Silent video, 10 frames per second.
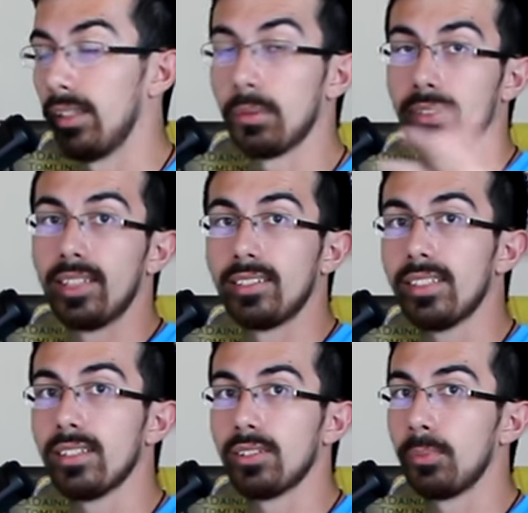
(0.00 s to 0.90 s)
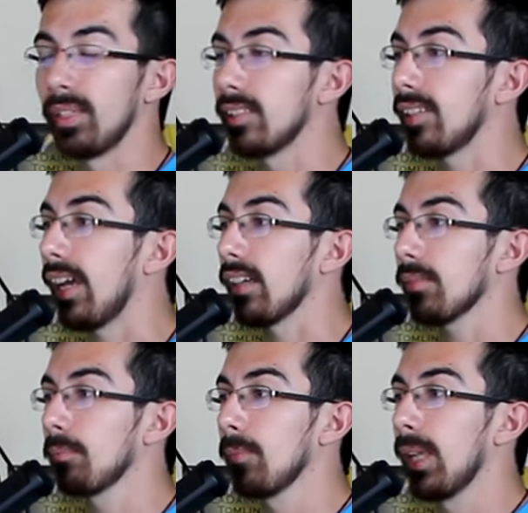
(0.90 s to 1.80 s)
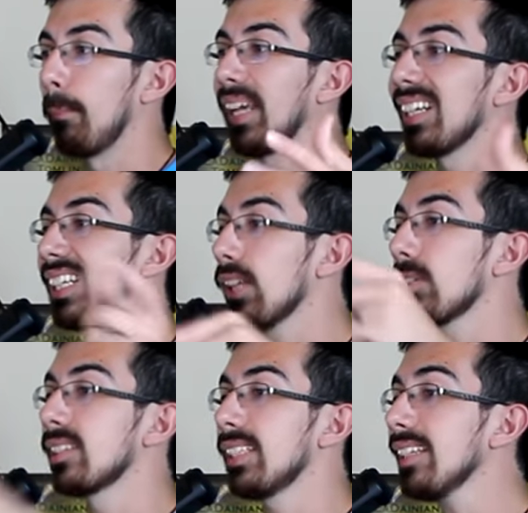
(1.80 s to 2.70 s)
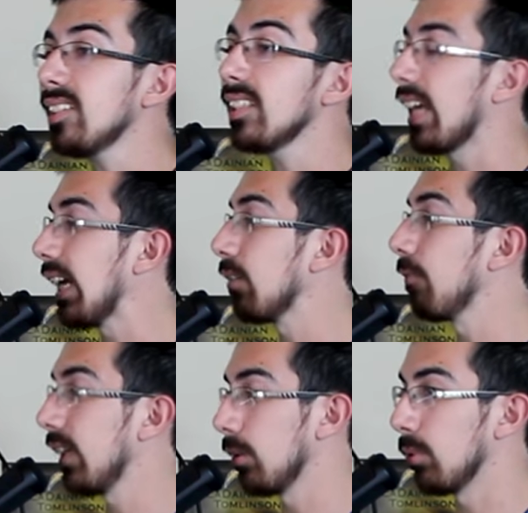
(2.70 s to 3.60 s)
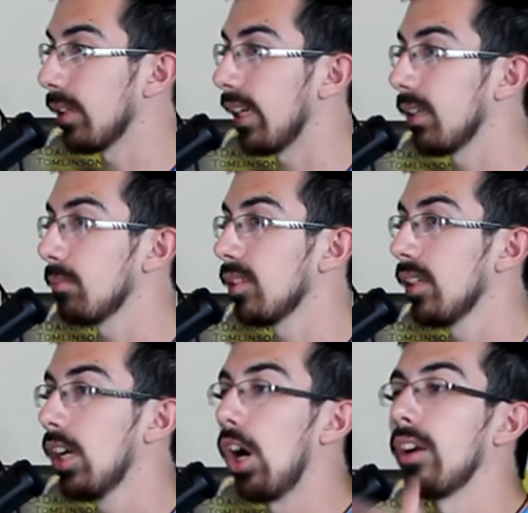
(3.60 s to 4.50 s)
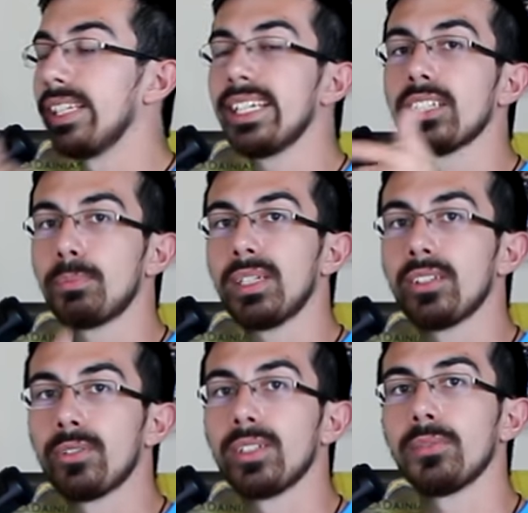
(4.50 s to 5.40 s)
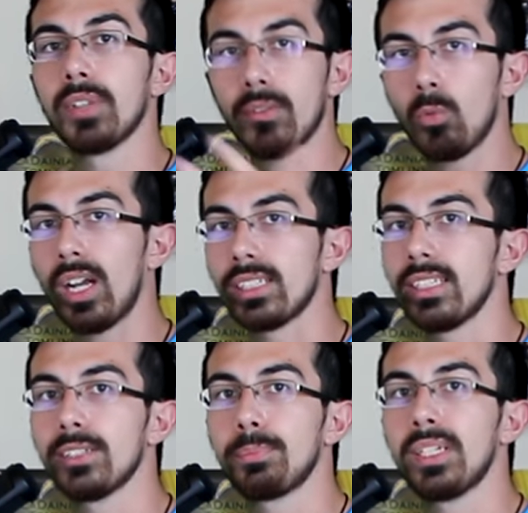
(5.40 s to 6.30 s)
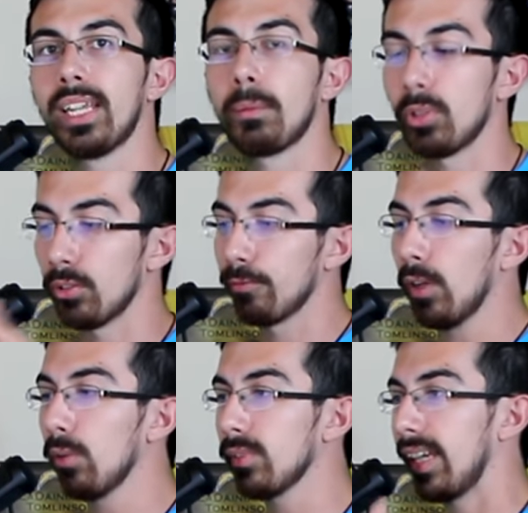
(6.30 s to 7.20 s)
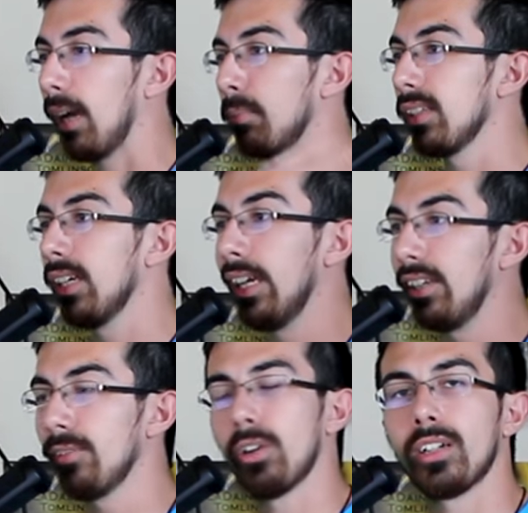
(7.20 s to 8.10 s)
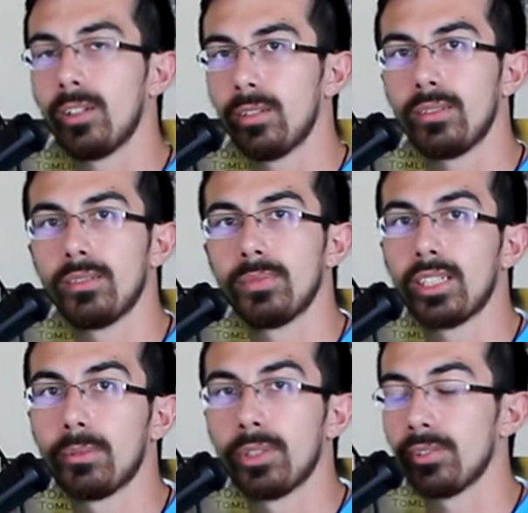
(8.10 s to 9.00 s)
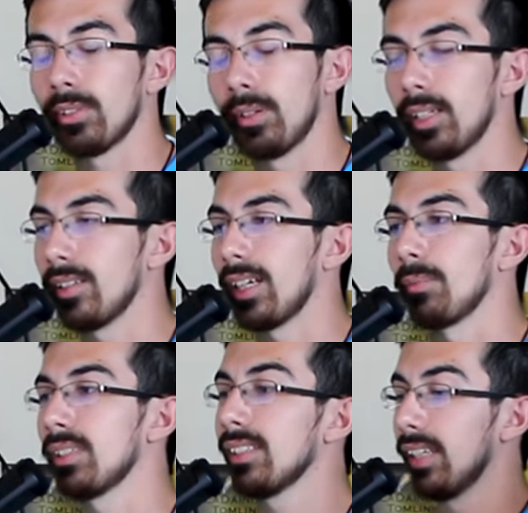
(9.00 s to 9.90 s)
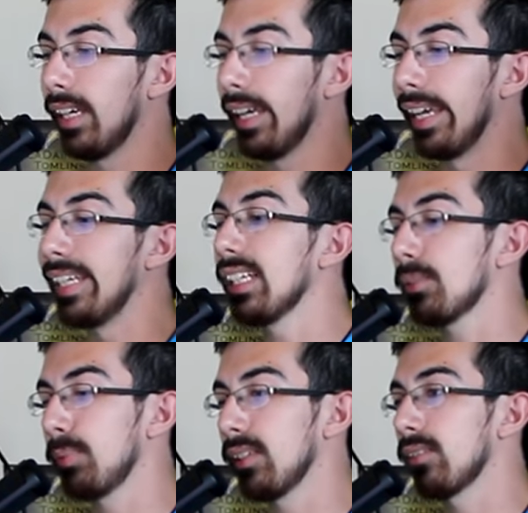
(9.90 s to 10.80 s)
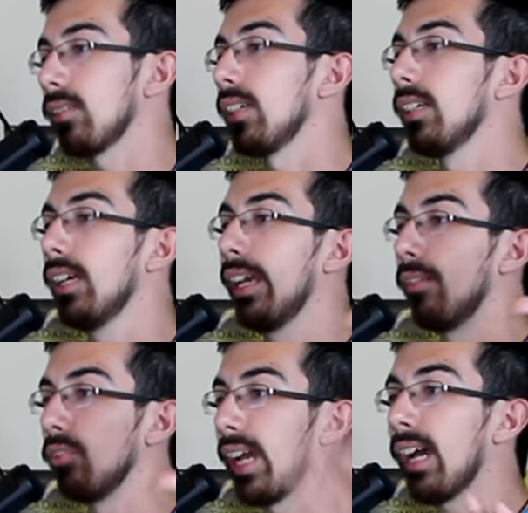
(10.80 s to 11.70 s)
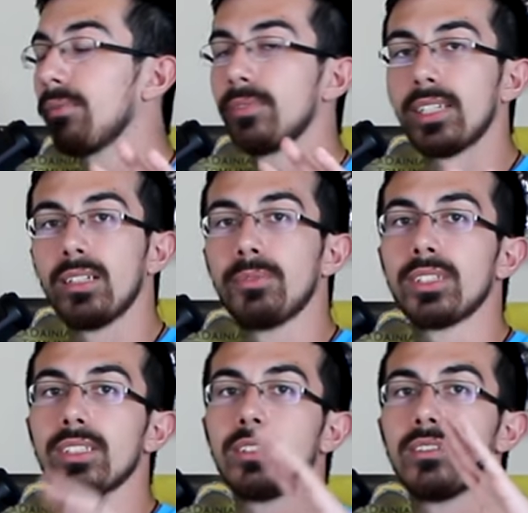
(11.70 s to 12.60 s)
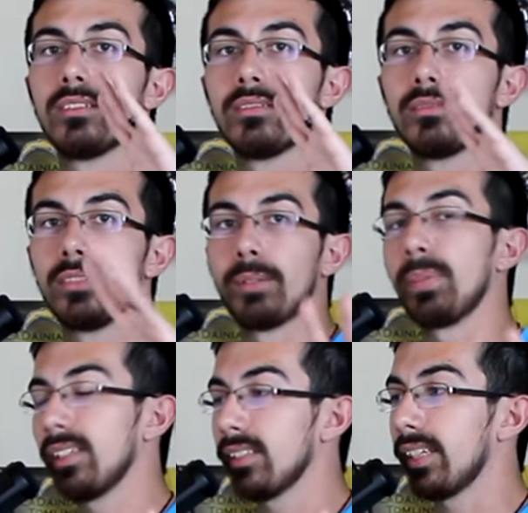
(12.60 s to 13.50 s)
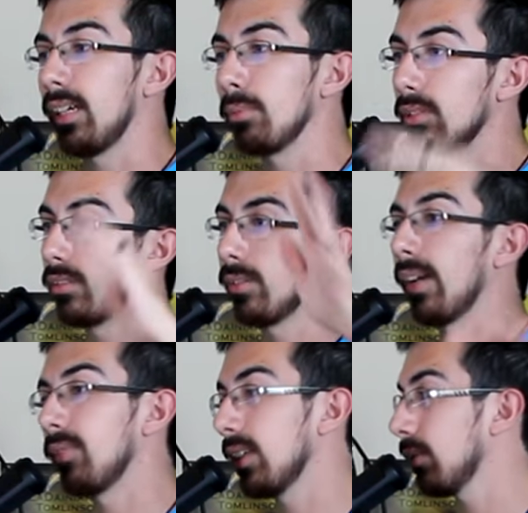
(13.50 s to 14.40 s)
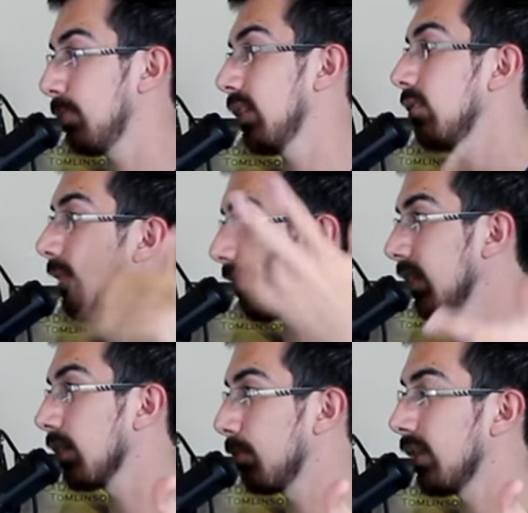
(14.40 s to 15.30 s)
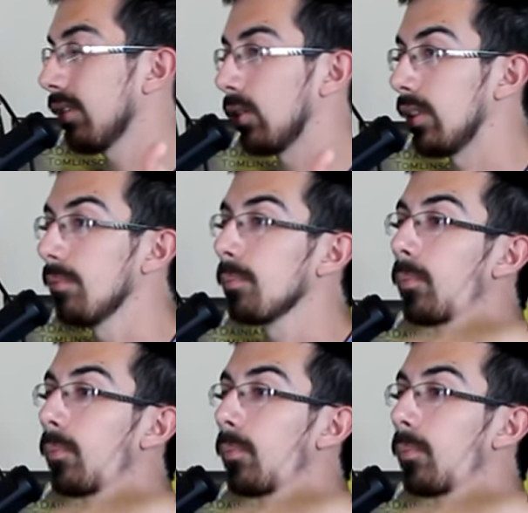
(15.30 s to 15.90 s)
this season to be exact, making another 69 available games on ESPN3. So if you ever watch ESPN app on your phone, tablet, you've already heard the commercials 100 times. Just ESPN3, if you have television, you have basic cable, you have ESPN, you have ESPN3,